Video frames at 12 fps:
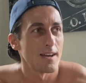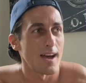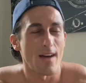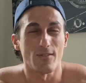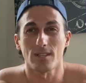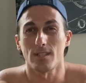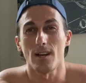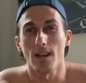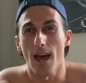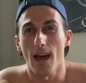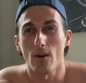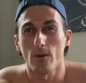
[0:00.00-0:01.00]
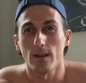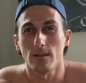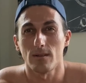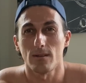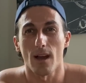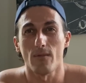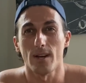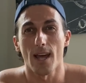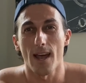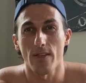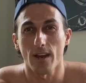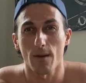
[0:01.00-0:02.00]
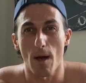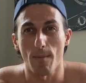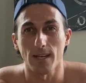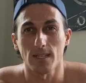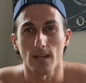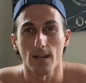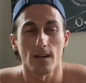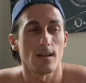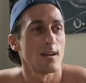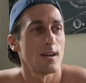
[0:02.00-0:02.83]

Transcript: I have a son now and every day I think about my son.